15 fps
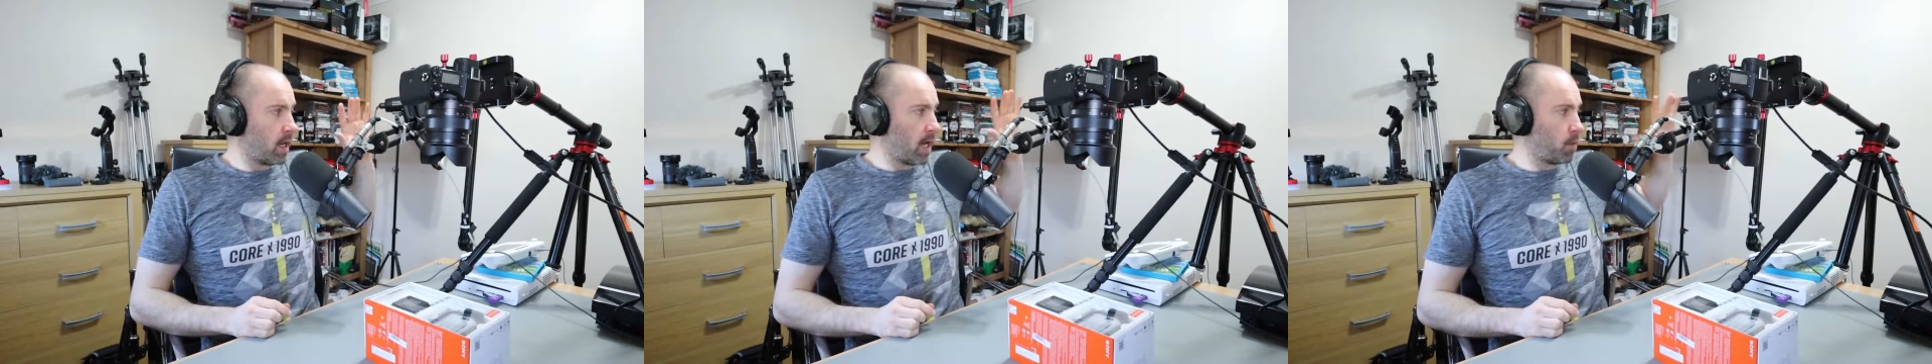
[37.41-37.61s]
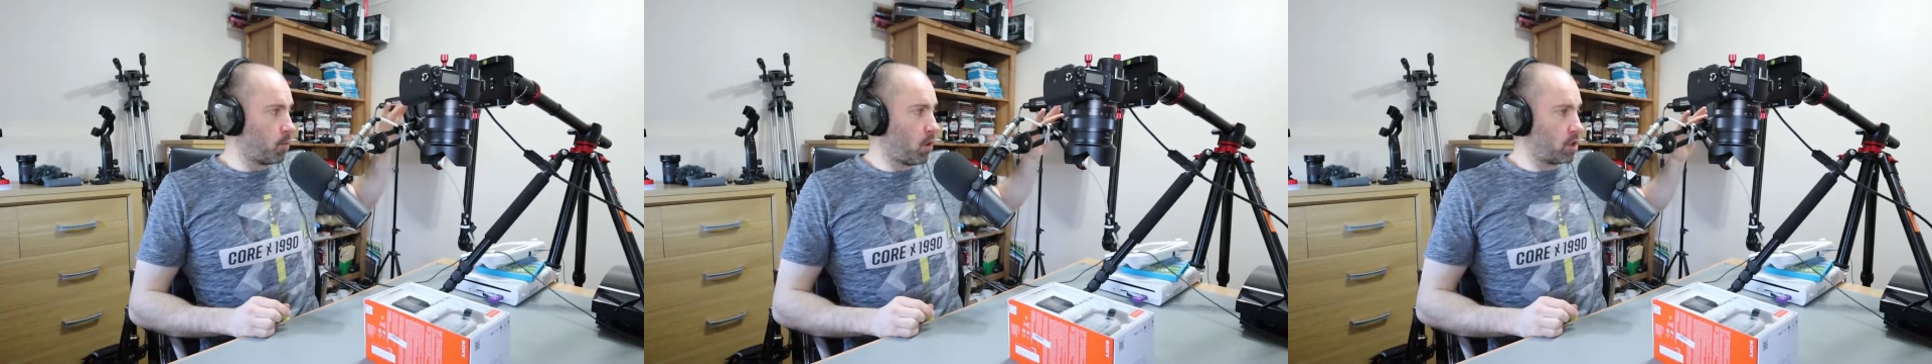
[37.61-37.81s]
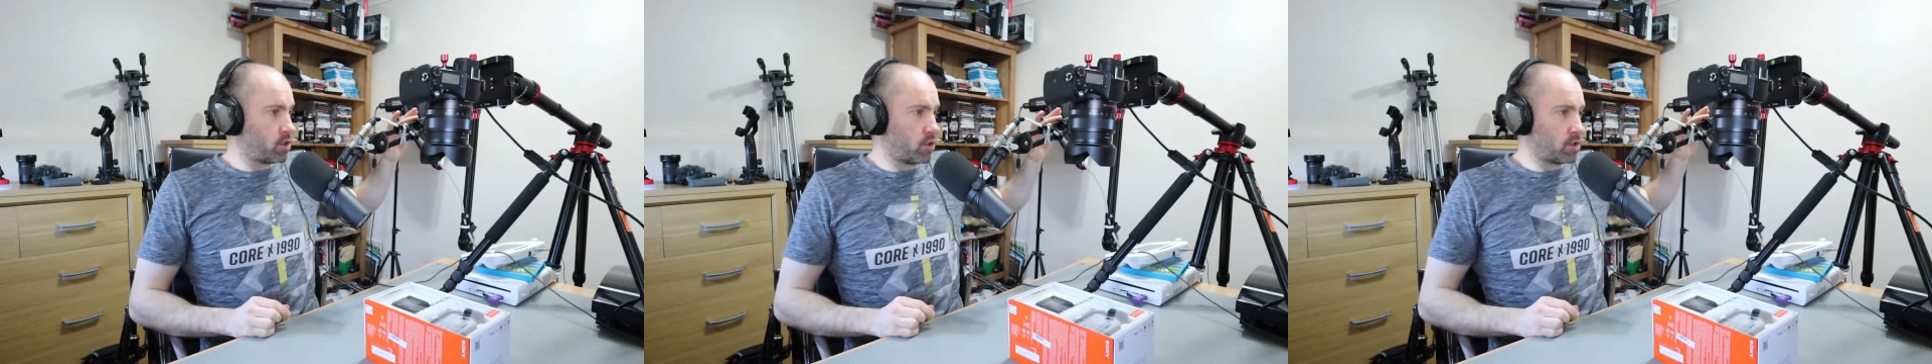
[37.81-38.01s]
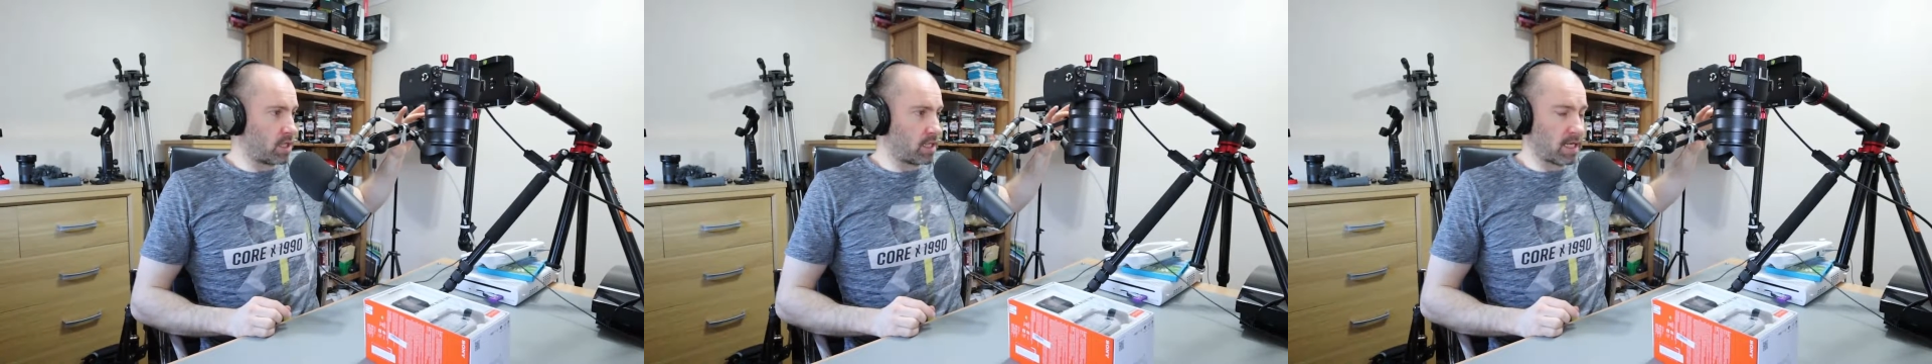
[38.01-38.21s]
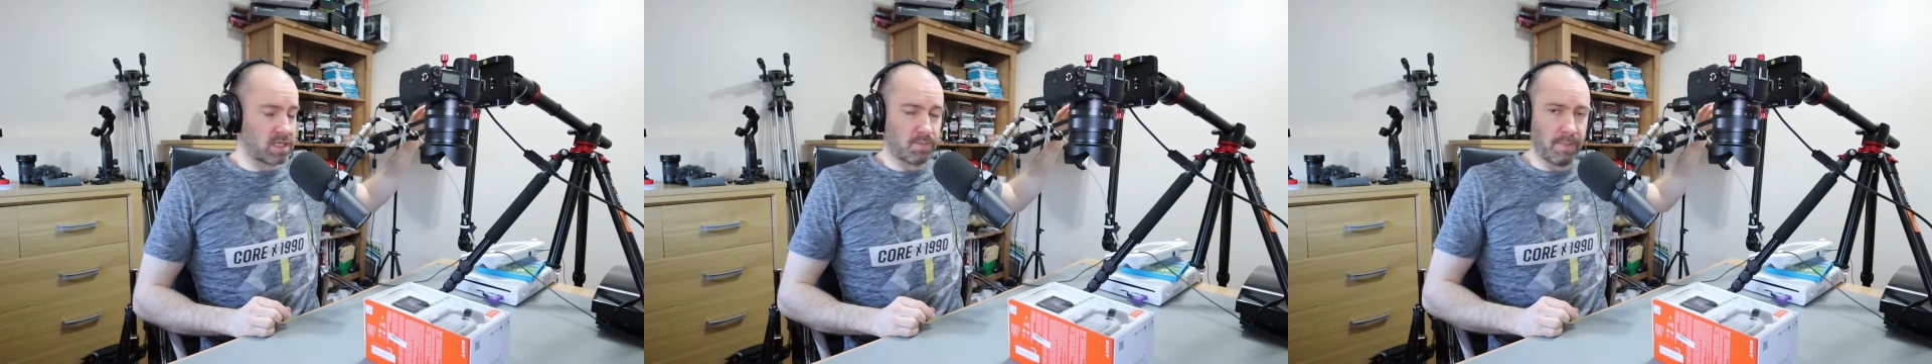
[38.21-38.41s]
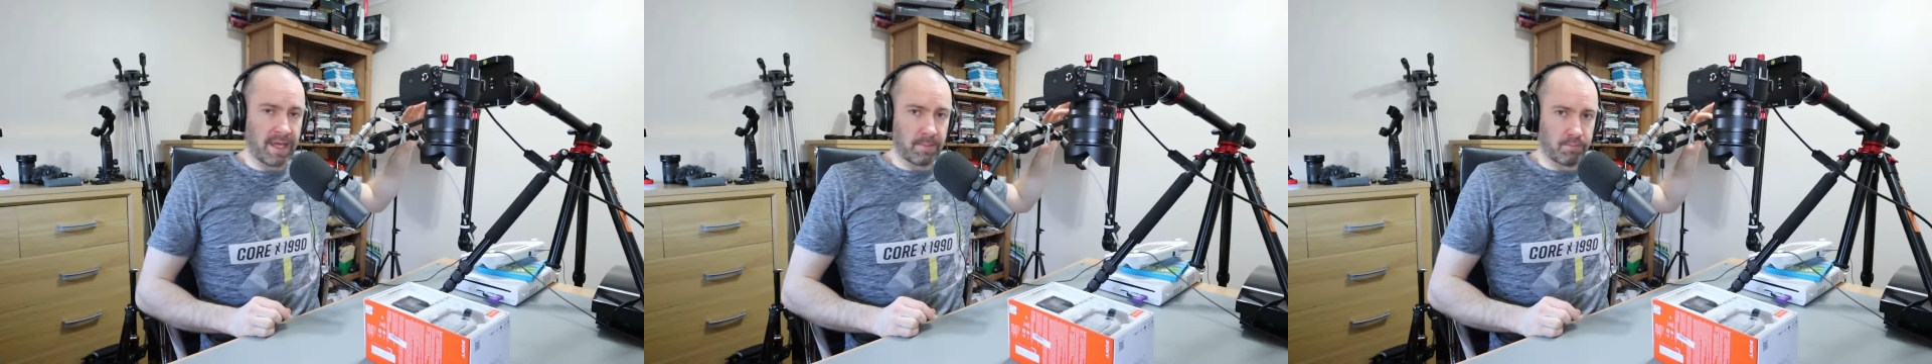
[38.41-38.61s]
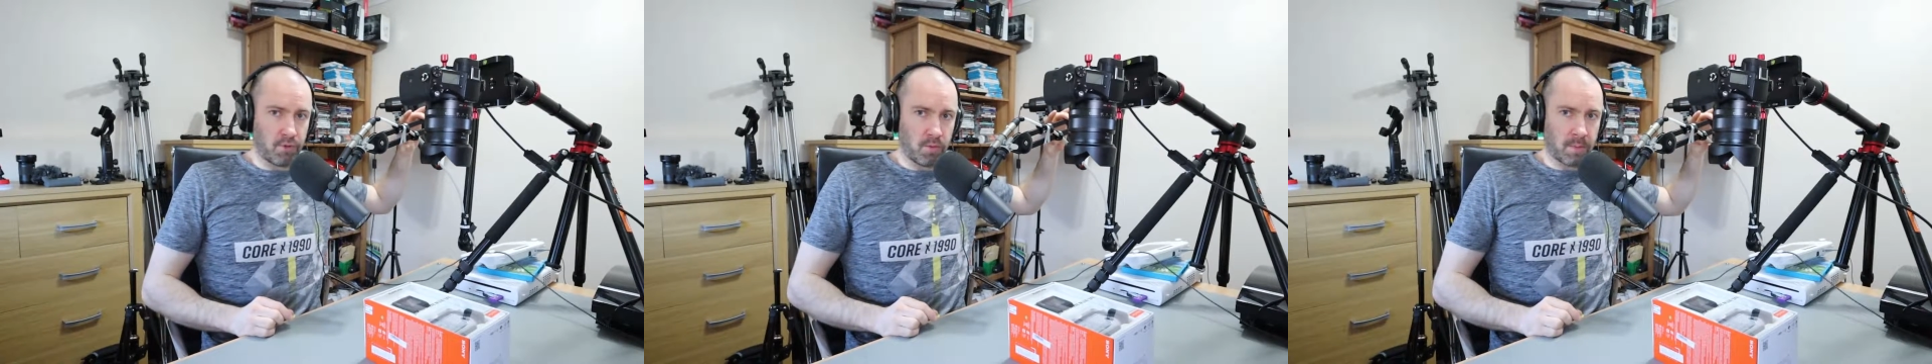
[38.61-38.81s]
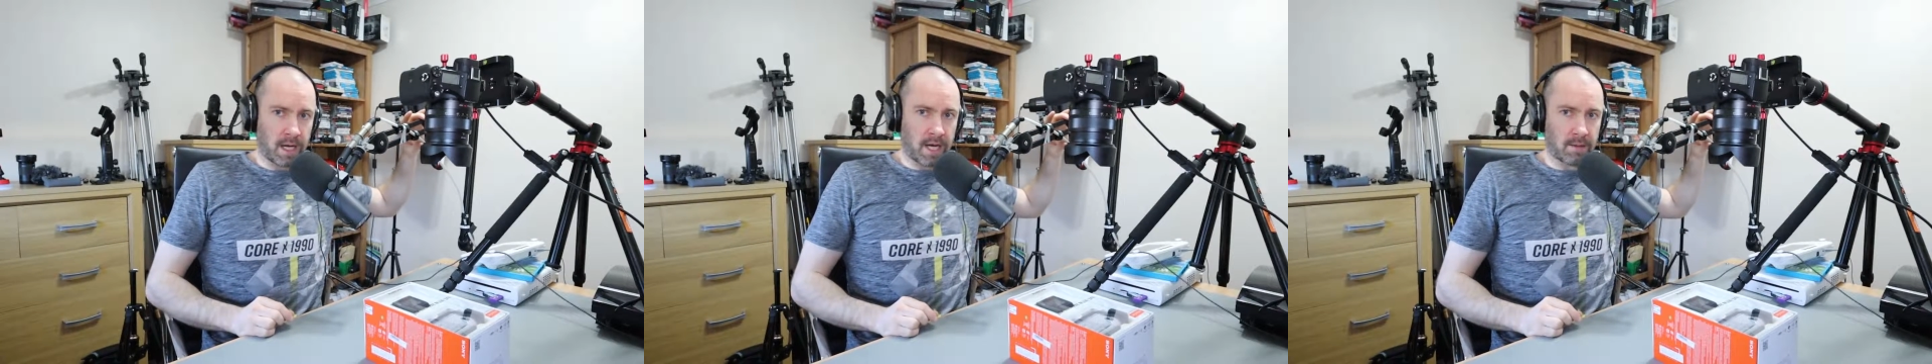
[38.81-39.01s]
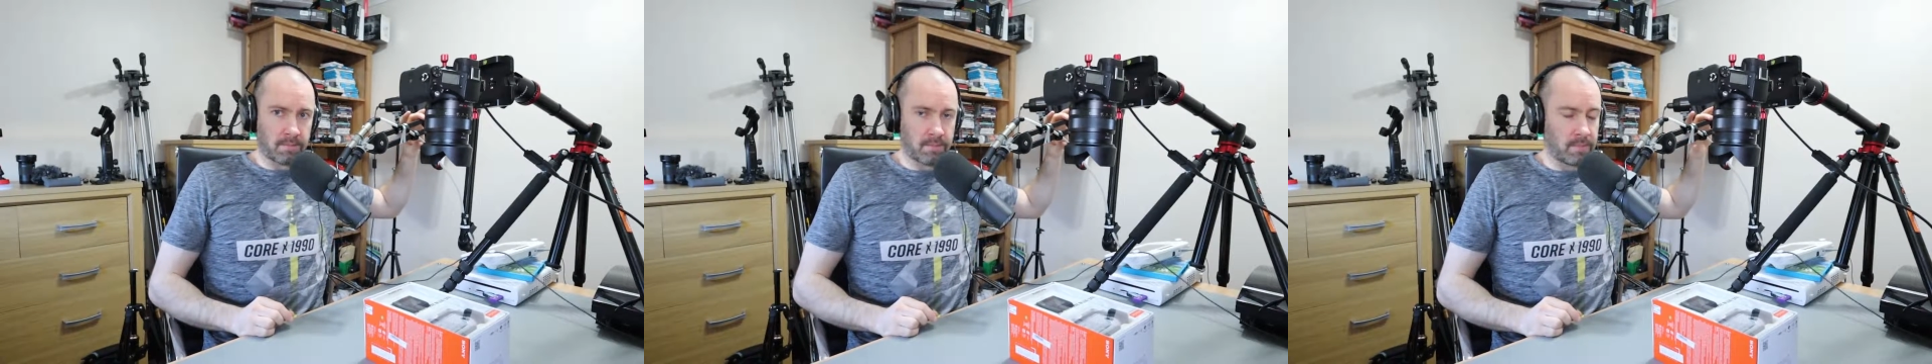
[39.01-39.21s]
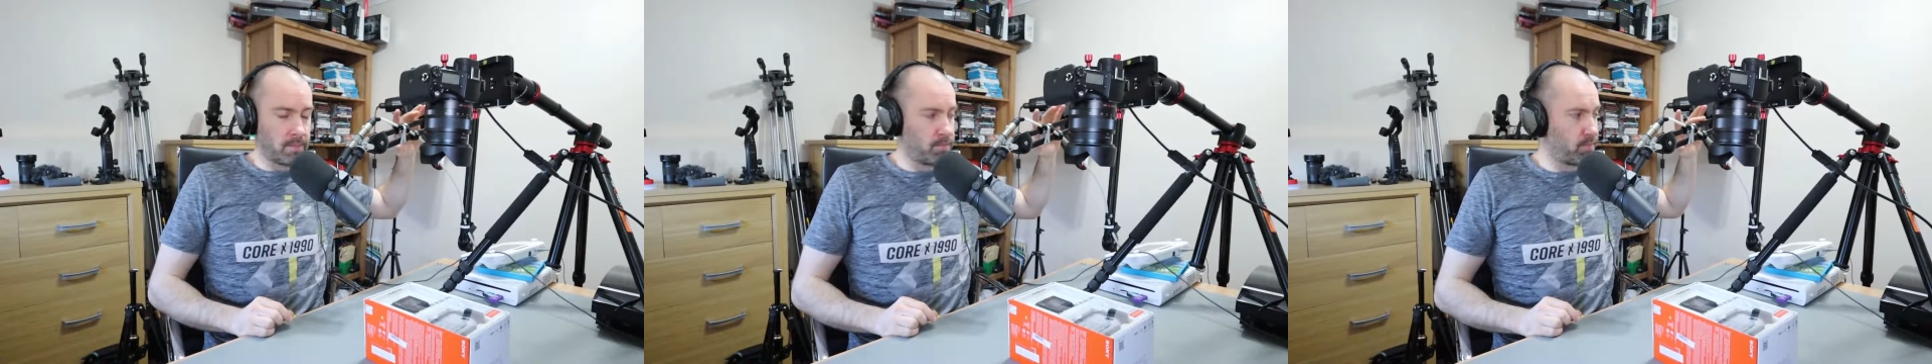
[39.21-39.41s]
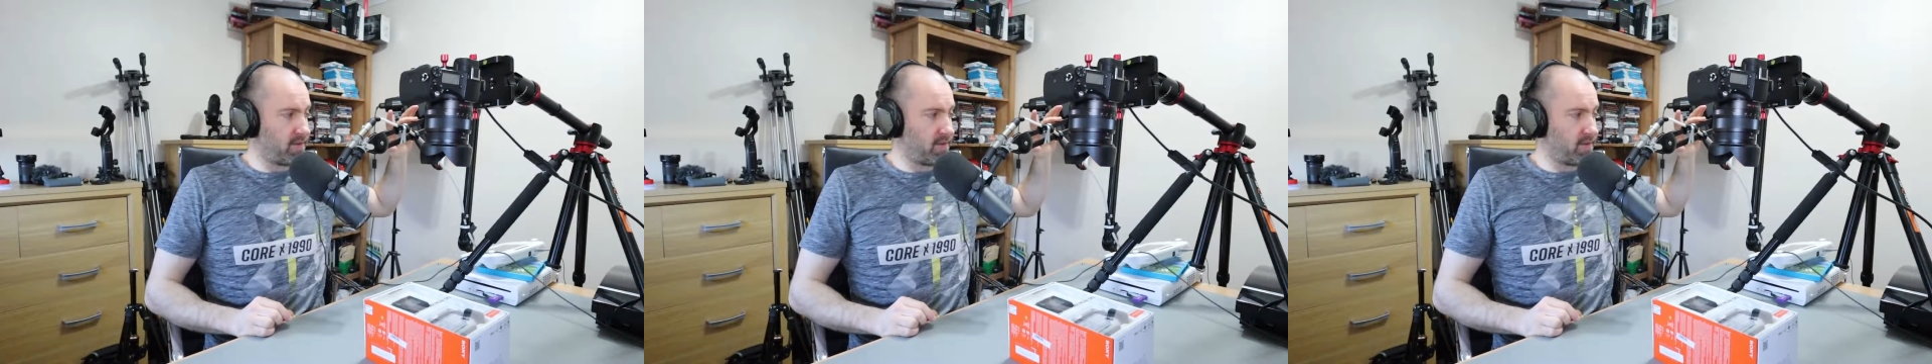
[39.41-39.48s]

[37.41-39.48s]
I was using this mic boom arm